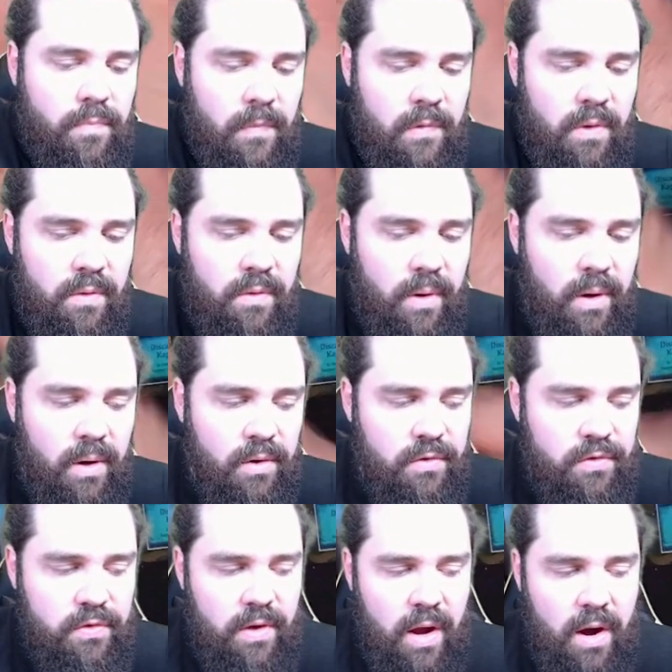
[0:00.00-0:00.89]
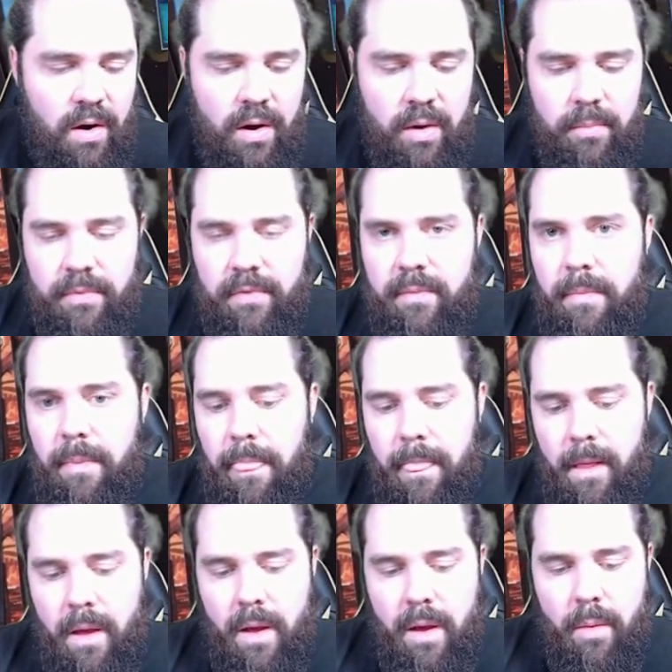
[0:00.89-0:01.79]
We've got our Scarabs.
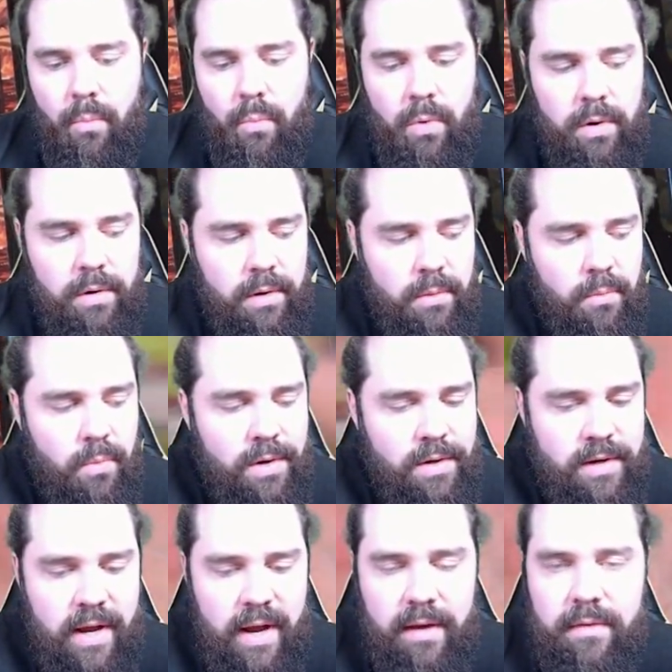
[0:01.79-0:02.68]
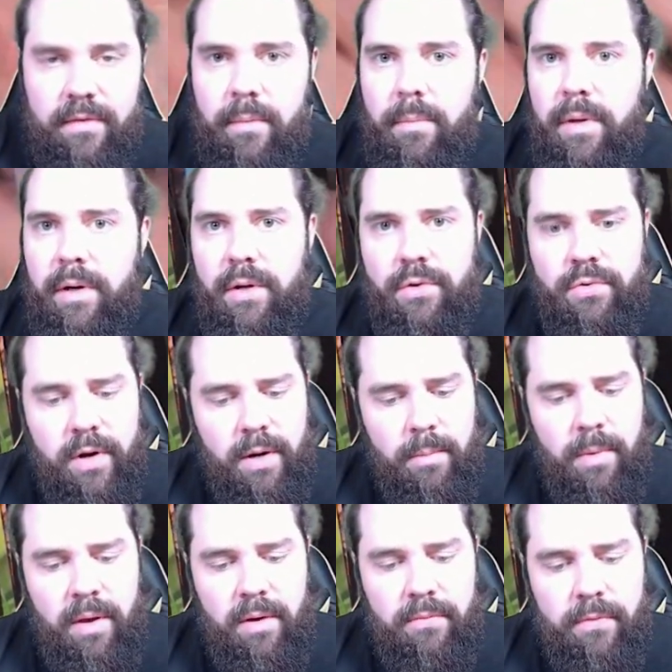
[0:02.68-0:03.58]
I'm wondering what decks I'm going to try
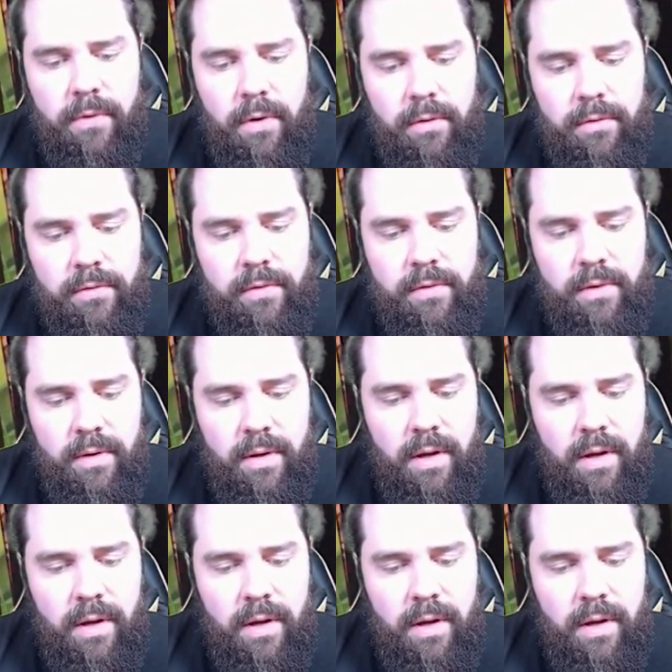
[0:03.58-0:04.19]
to make first.